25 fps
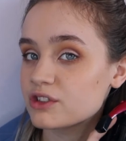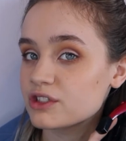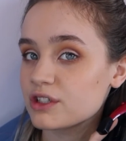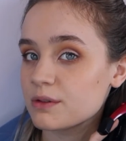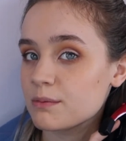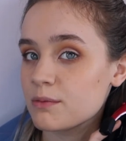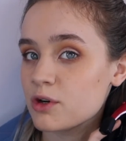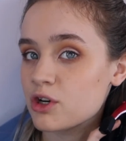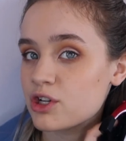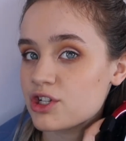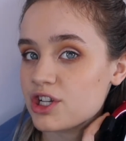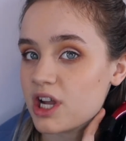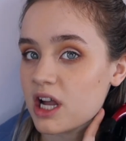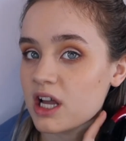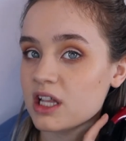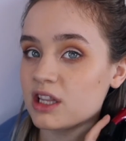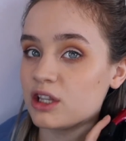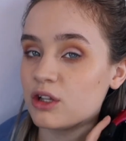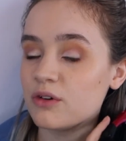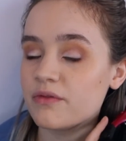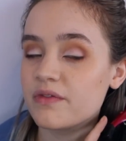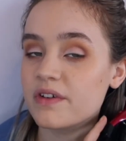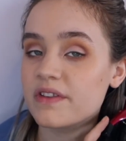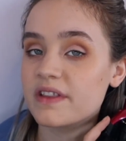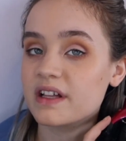so much, I
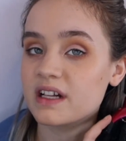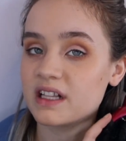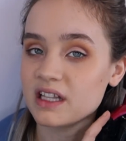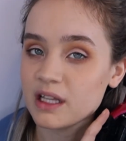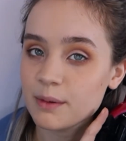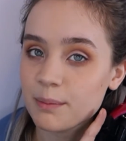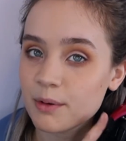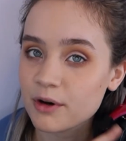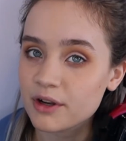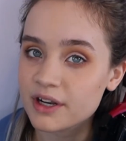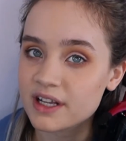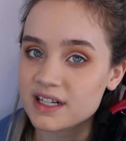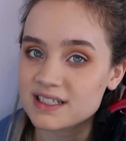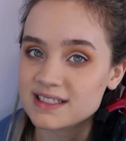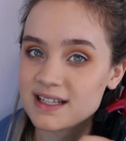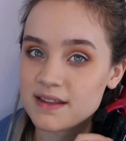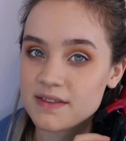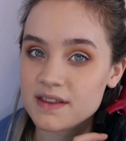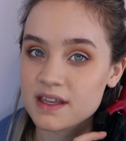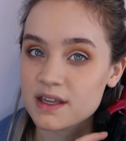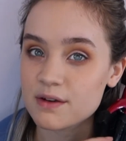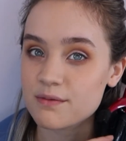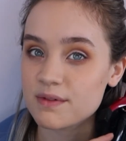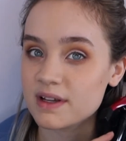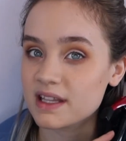love the clip on it because I
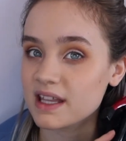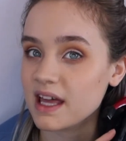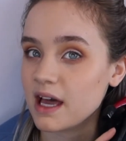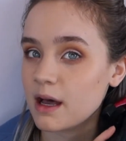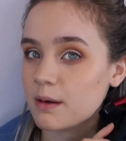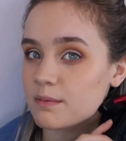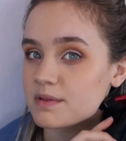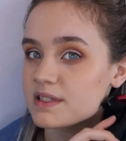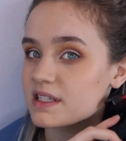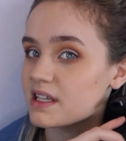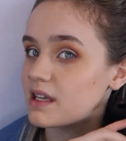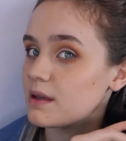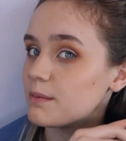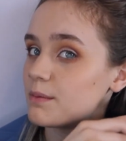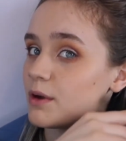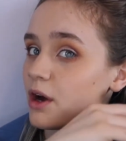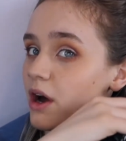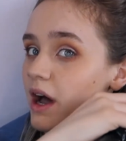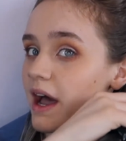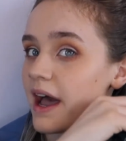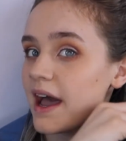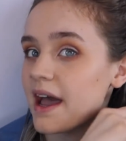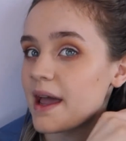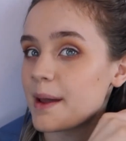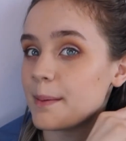think it really helps to keep your
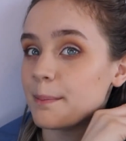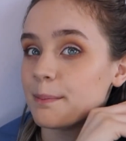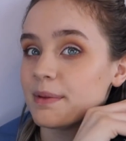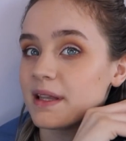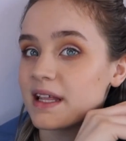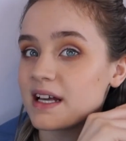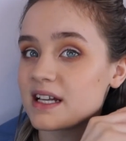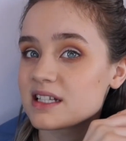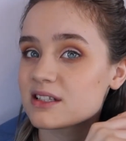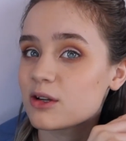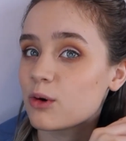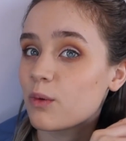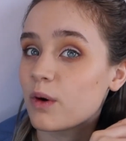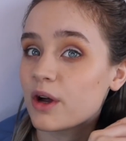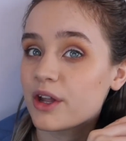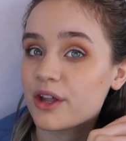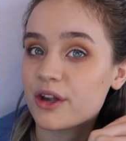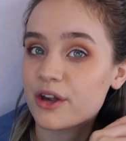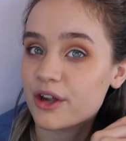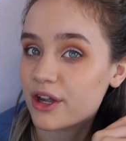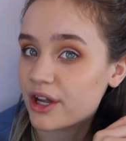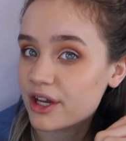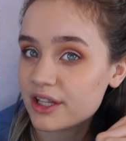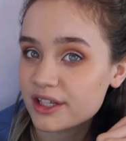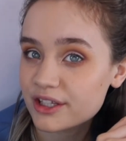hair in place while you're
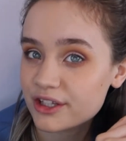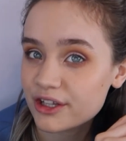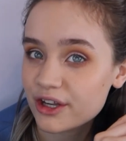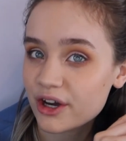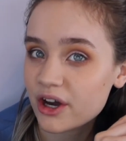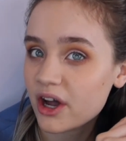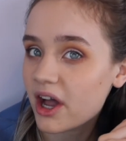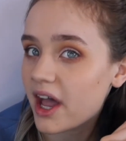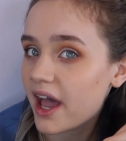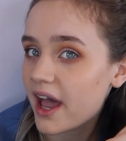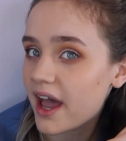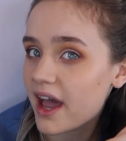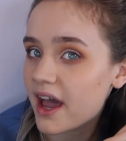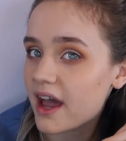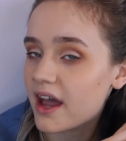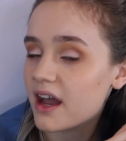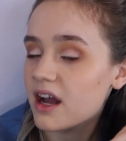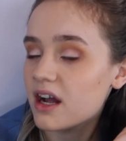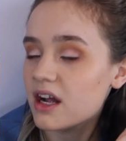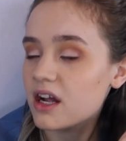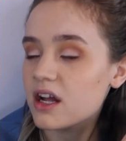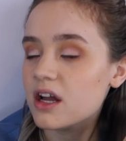curling your hair.